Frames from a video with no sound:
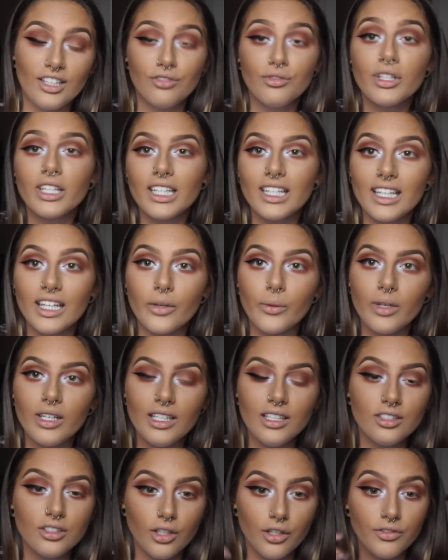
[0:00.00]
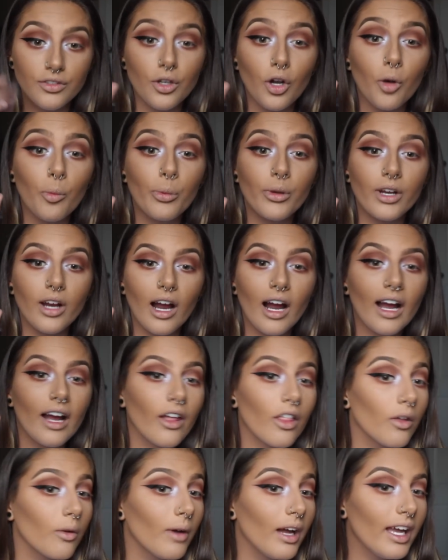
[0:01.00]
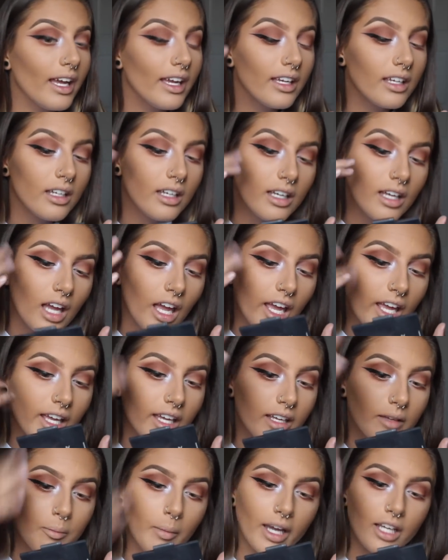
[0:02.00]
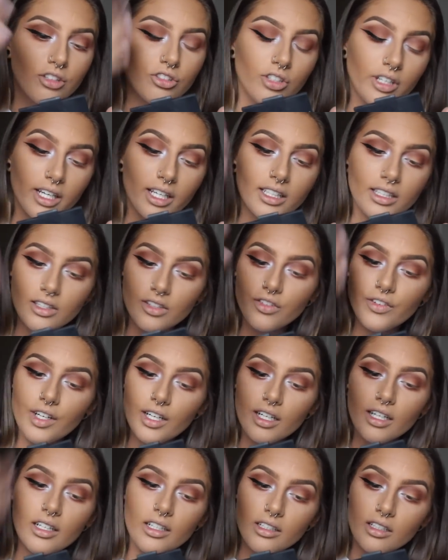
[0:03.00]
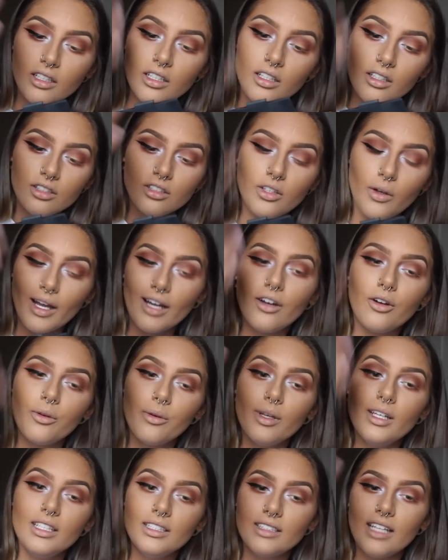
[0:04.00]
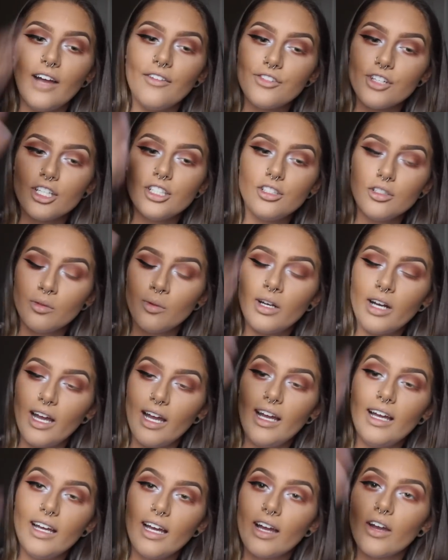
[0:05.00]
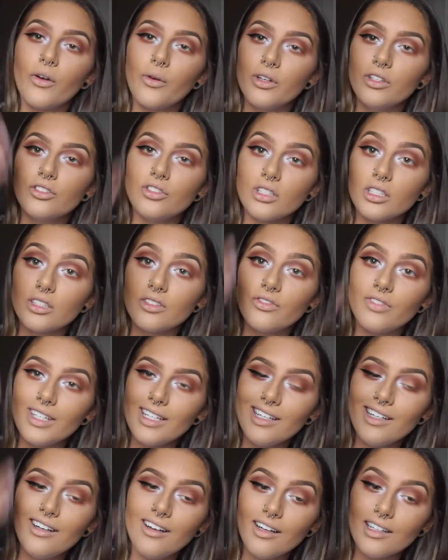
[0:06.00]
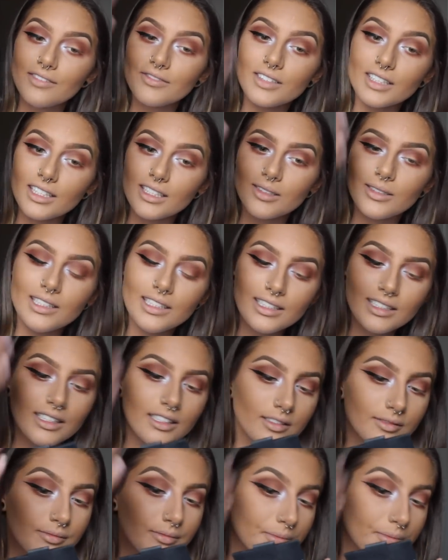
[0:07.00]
really liquidy, so if you open your eye all the way, it might transfer. So I always, after I do one eye, I always just fan it off really quick.